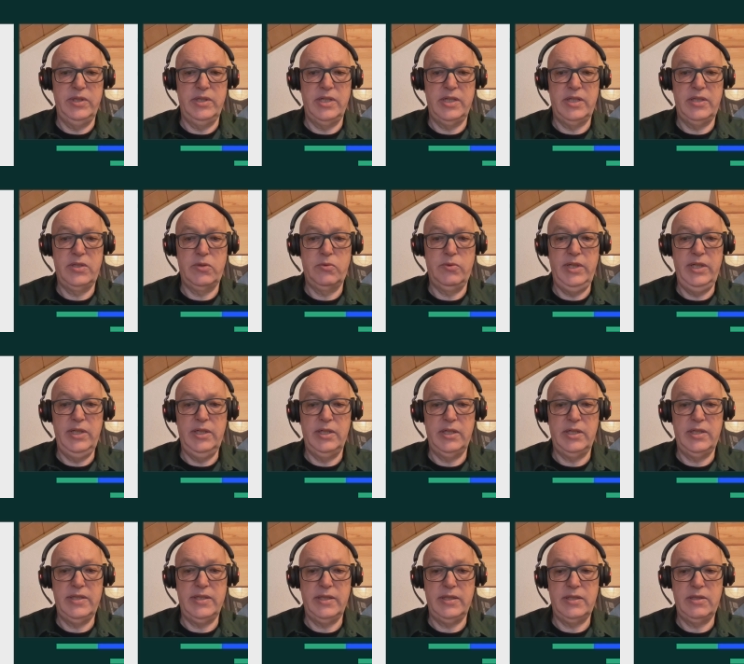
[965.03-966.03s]
that screen
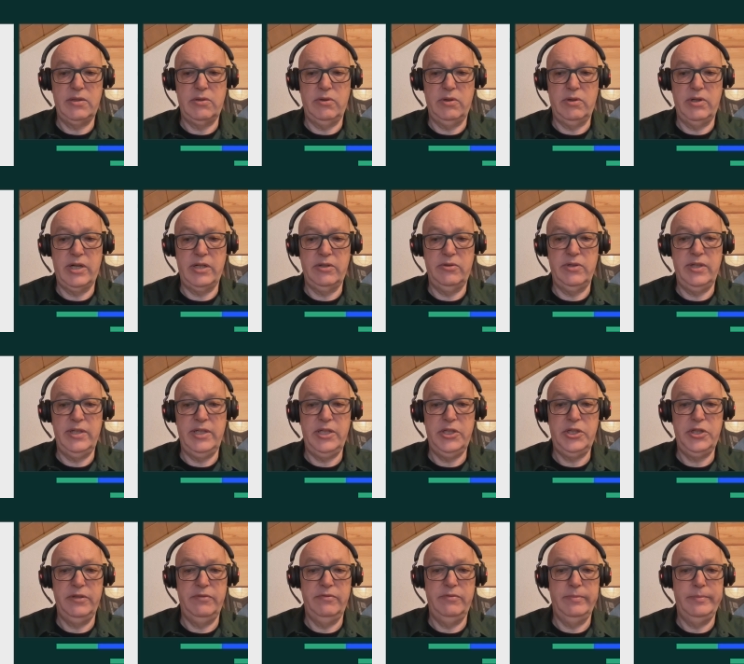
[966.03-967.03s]
that says
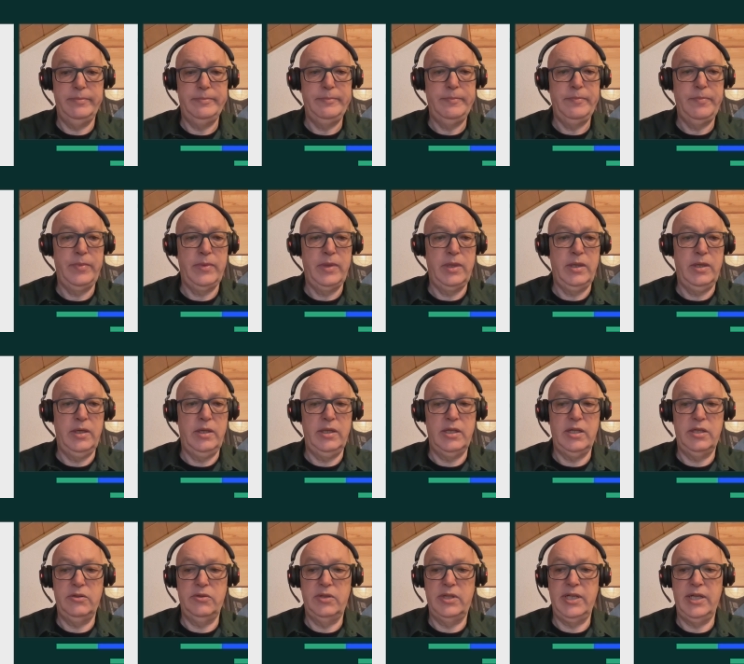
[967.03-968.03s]
congratulations, and
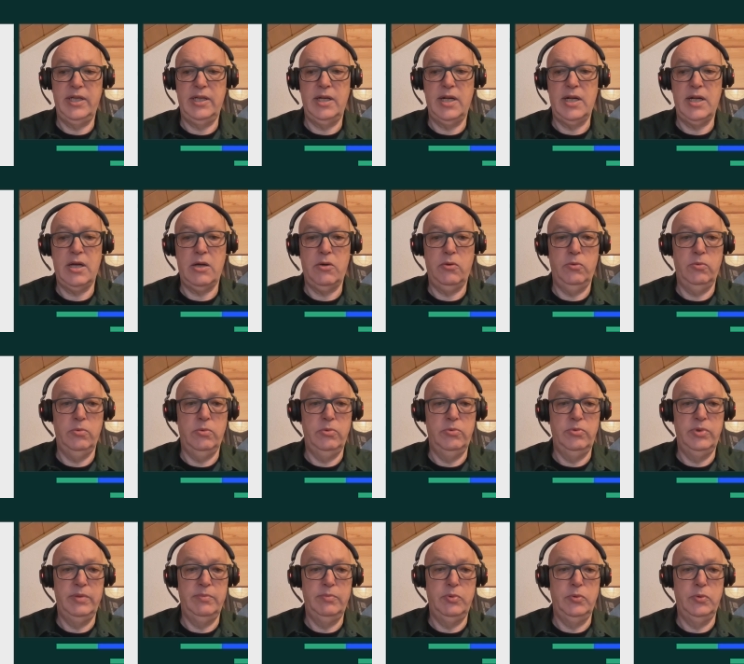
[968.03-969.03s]
that you can now
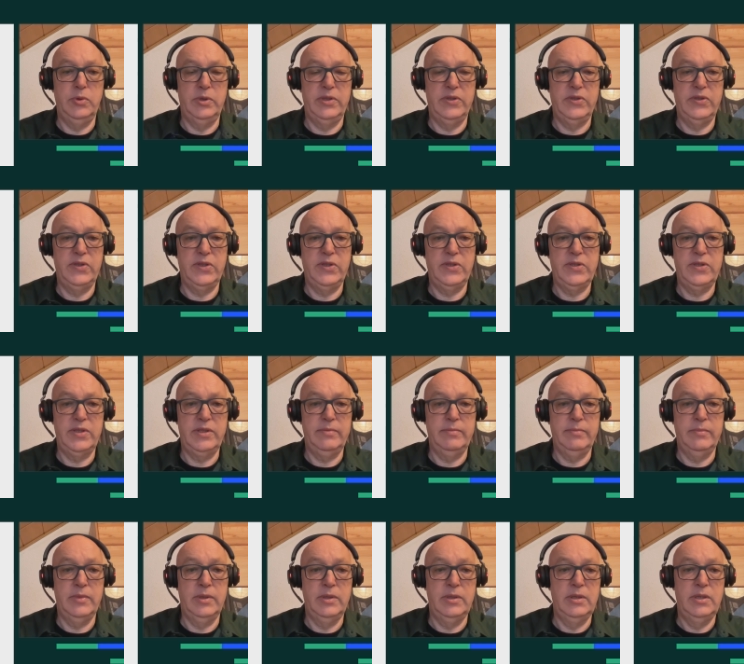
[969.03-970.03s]
reboot the
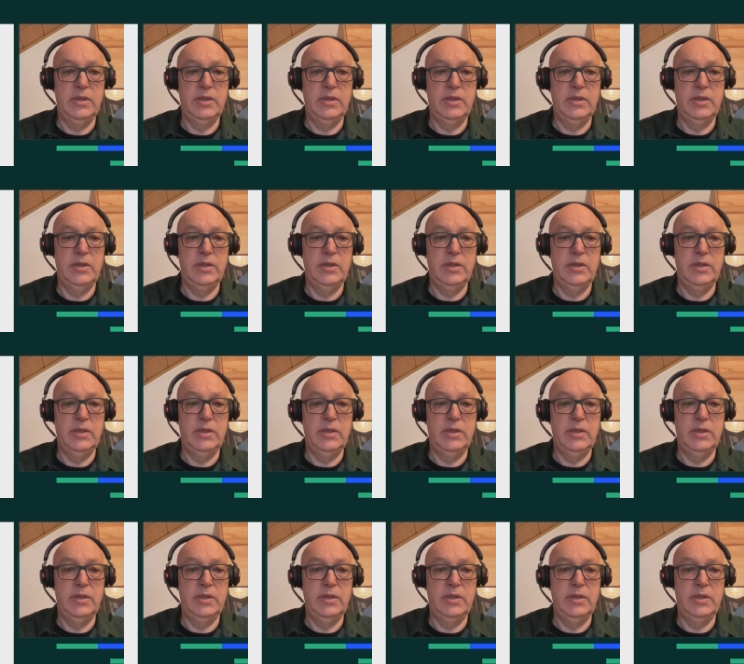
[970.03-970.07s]
system.